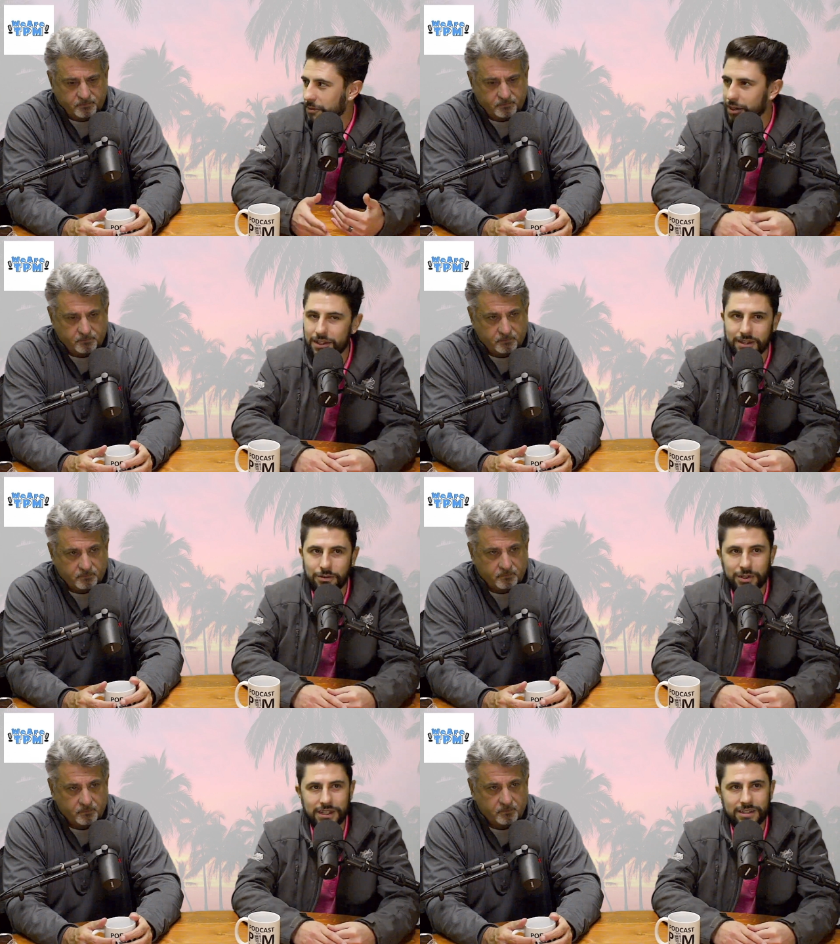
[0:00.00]
Speaker 1: But
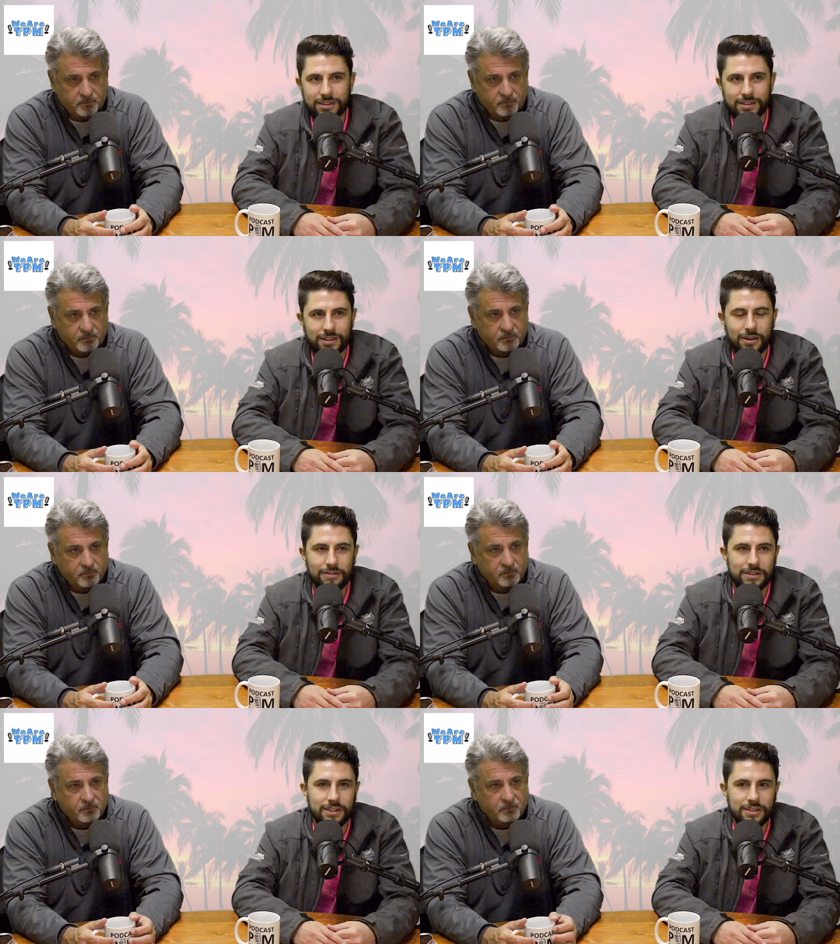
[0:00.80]
then we get into the
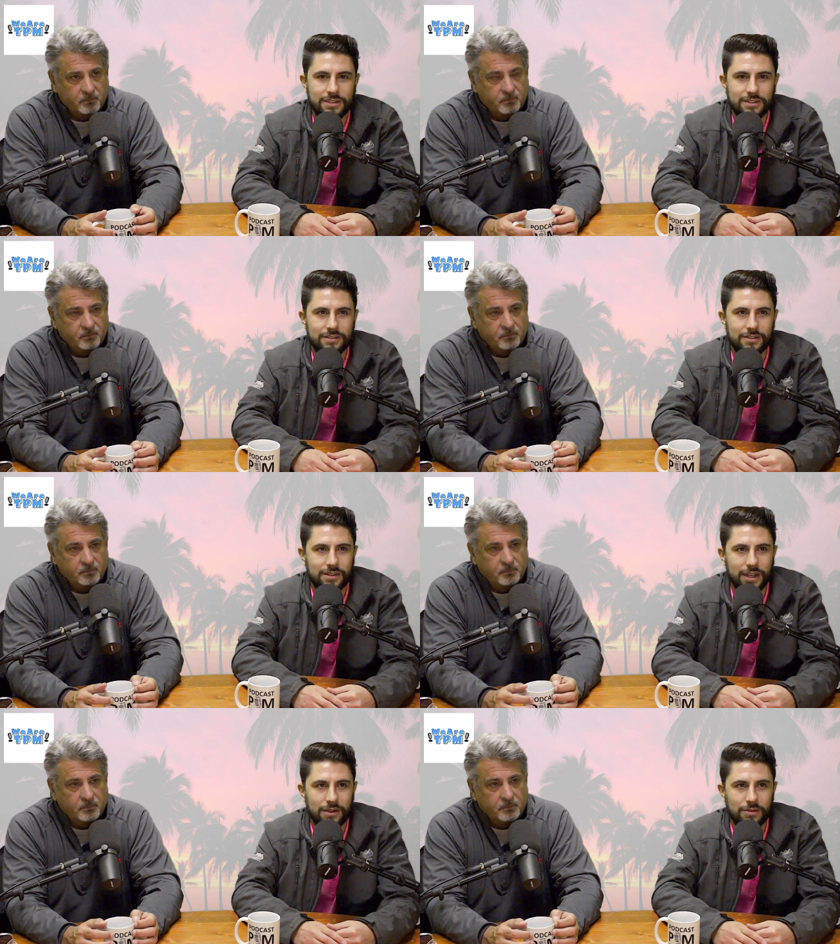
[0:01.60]
conversations of
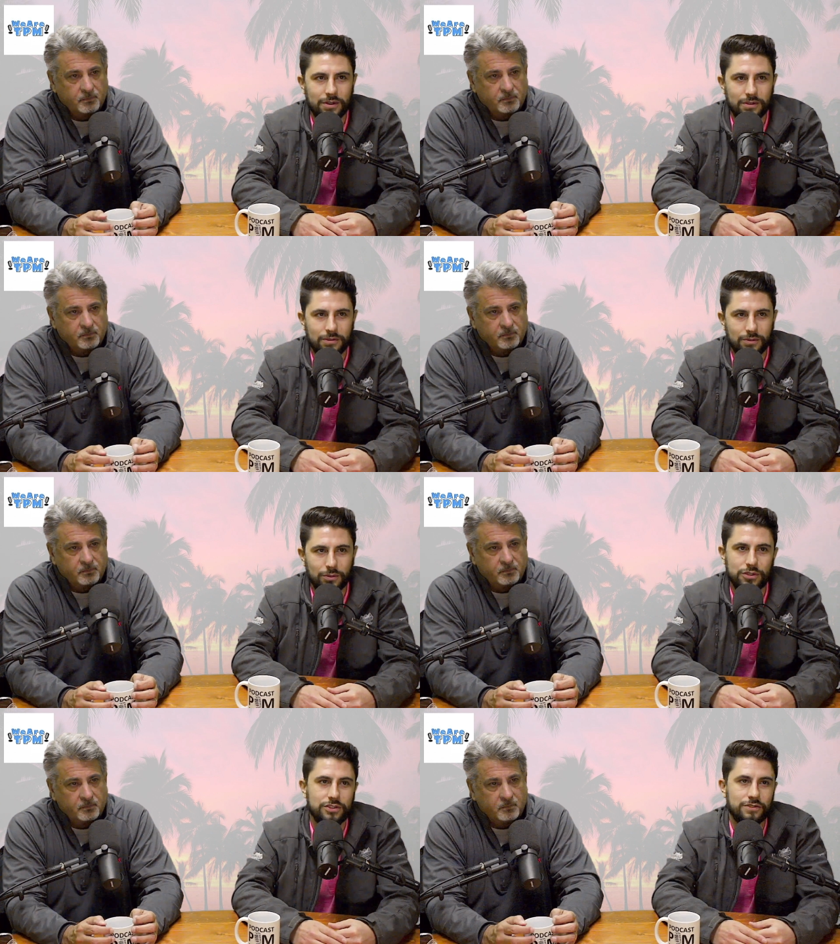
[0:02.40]
okay, well,
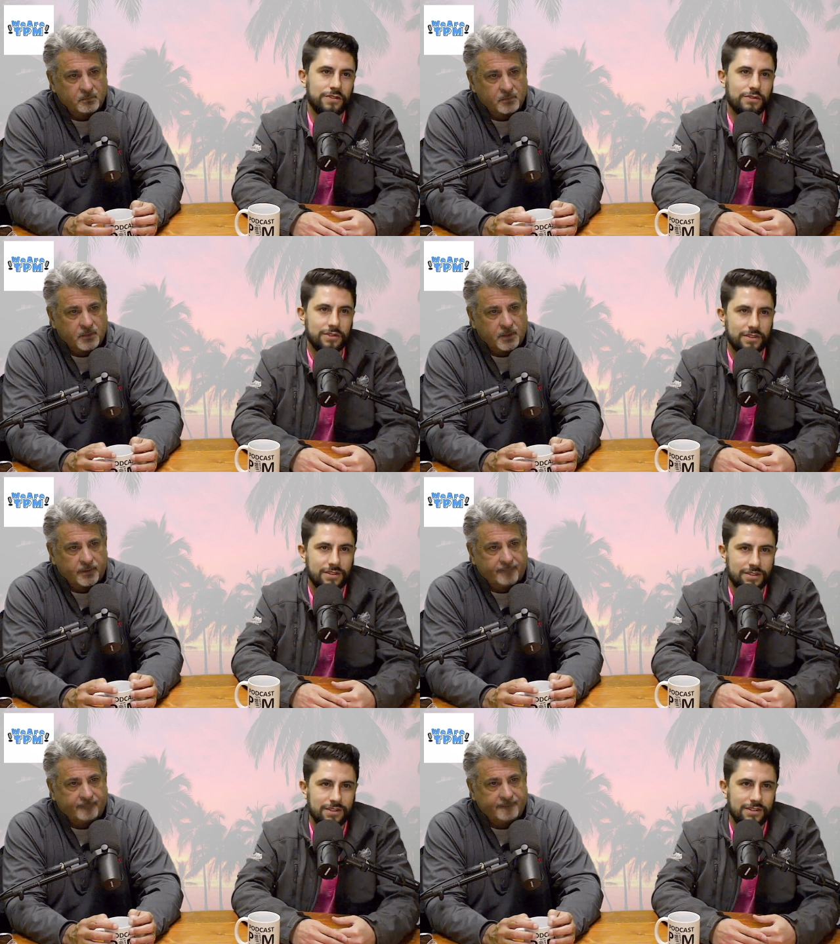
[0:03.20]
would you if you were
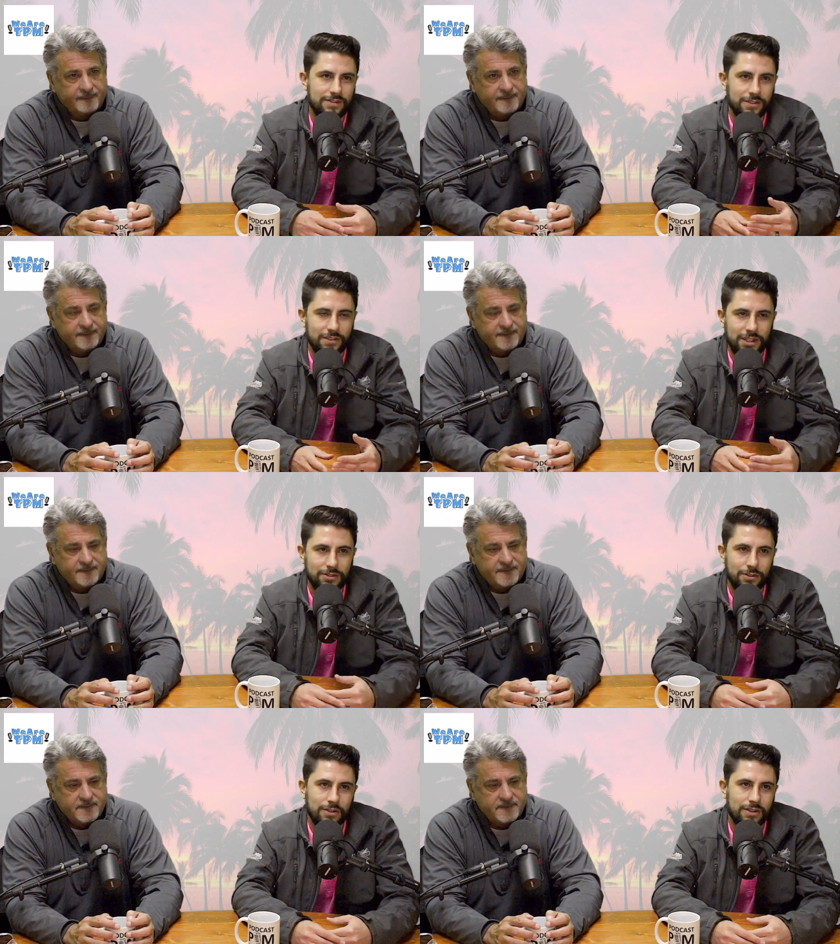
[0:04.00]
this if you're the
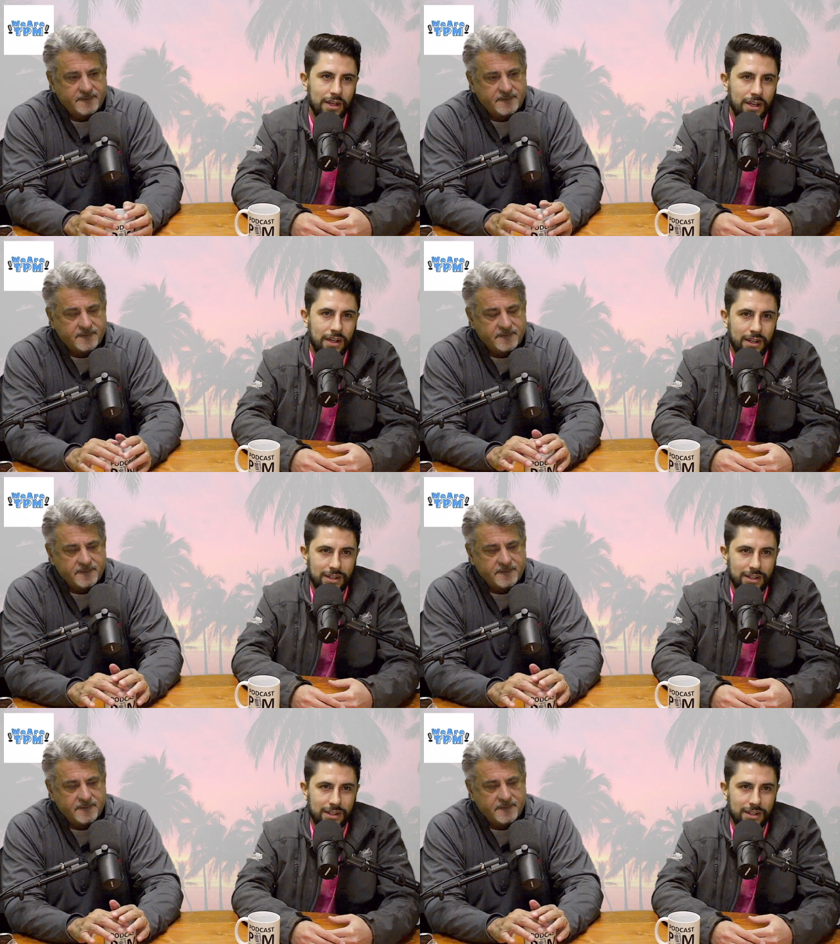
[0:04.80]
landlord,